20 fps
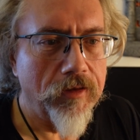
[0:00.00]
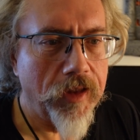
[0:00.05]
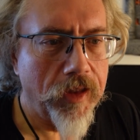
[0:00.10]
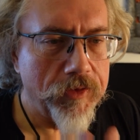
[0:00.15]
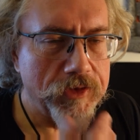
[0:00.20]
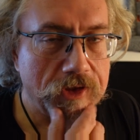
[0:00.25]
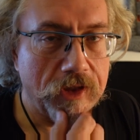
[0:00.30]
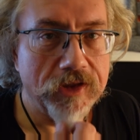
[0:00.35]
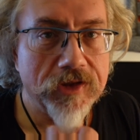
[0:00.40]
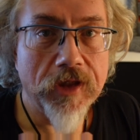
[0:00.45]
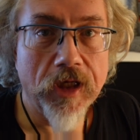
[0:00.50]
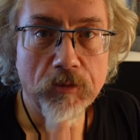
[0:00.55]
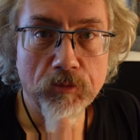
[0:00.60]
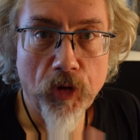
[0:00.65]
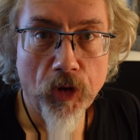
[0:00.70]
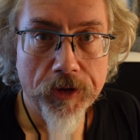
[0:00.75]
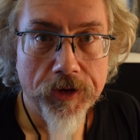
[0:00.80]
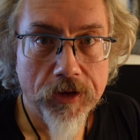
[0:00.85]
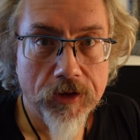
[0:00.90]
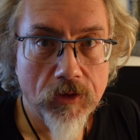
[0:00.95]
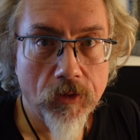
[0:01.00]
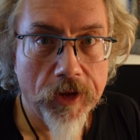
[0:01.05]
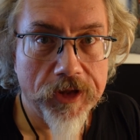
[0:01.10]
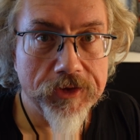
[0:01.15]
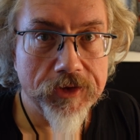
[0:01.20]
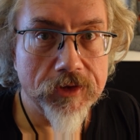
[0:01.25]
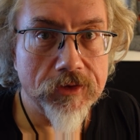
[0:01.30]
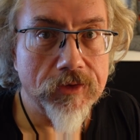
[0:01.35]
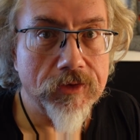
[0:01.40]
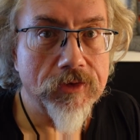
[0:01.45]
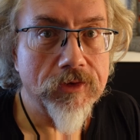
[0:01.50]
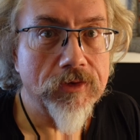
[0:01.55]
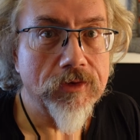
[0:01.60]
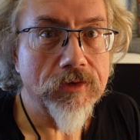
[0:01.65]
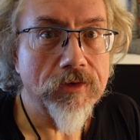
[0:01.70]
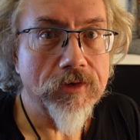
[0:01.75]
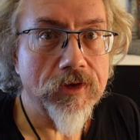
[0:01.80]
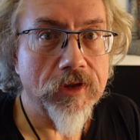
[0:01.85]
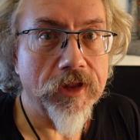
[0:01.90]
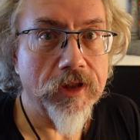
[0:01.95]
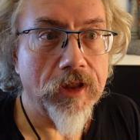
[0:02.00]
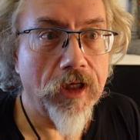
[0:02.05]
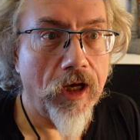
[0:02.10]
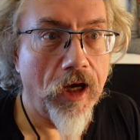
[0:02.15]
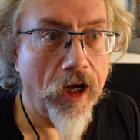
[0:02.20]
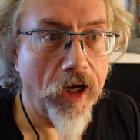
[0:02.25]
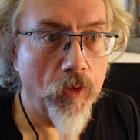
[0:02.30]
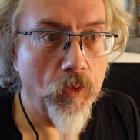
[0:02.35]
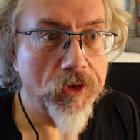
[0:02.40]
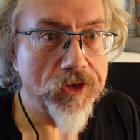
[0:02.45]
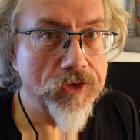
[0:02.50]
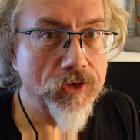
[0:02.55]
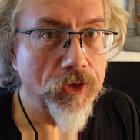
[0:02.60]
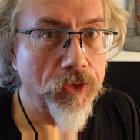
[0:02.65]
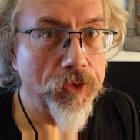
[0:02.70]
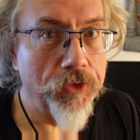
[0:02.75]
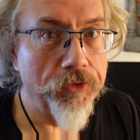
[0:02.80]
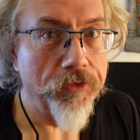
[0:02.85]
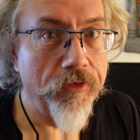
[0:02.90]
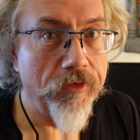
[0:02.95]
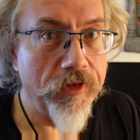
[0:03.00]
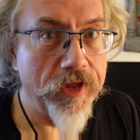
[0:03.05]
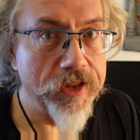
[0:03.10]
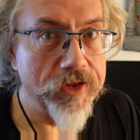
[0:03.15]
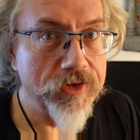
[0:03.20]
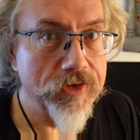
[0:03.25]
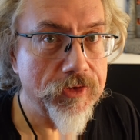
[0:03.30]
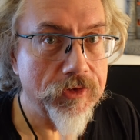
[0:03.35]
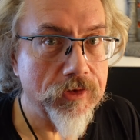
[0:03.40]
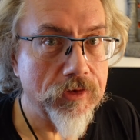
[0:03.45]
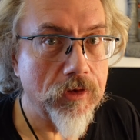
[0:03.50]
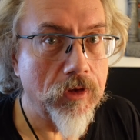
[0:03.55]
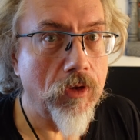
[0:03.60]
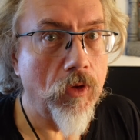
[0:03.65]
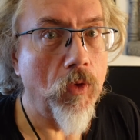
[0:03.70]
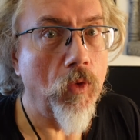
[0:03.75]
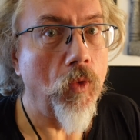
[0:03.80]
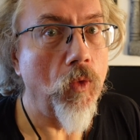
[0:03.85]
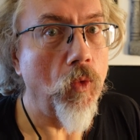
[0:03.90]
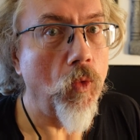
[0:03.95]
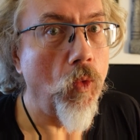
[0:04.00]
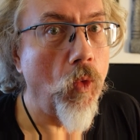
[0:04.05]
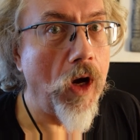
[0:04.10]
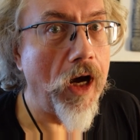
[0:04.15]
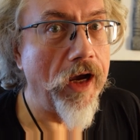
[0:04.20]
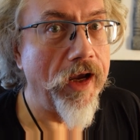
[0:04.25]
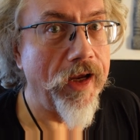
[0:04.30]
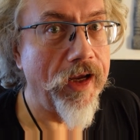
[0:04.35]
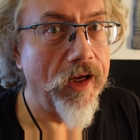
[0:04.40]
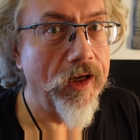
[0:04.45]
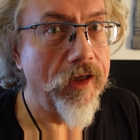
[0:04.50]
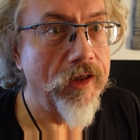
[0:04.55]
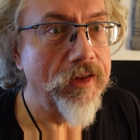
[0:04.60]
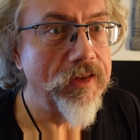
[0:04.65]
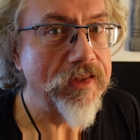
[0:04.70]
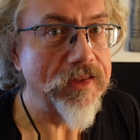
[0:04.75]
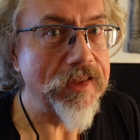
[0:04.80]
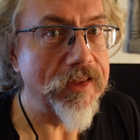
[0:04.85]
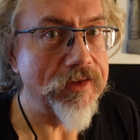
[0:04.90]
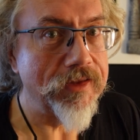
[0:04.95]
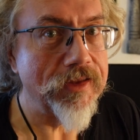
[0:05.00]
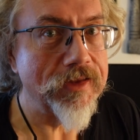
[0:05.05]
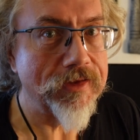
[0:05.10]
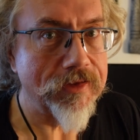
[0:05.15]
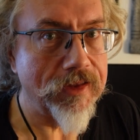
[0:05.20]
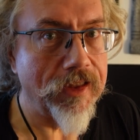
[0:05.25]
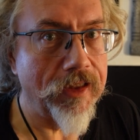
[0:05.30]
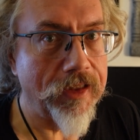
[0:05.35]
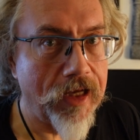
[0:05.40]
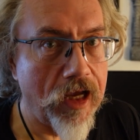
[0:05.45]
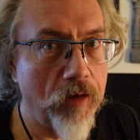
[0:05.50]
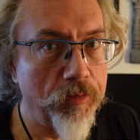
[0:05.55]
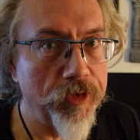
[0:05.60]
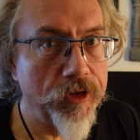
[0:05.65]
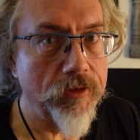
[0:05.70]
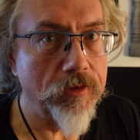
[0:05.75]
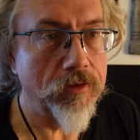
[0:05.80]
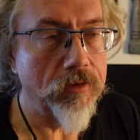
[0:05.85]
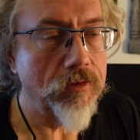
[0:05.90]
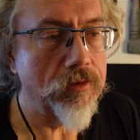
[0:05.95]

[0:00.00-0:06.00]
I was asking pointed questions. It's like I was told this. Why did this not happen?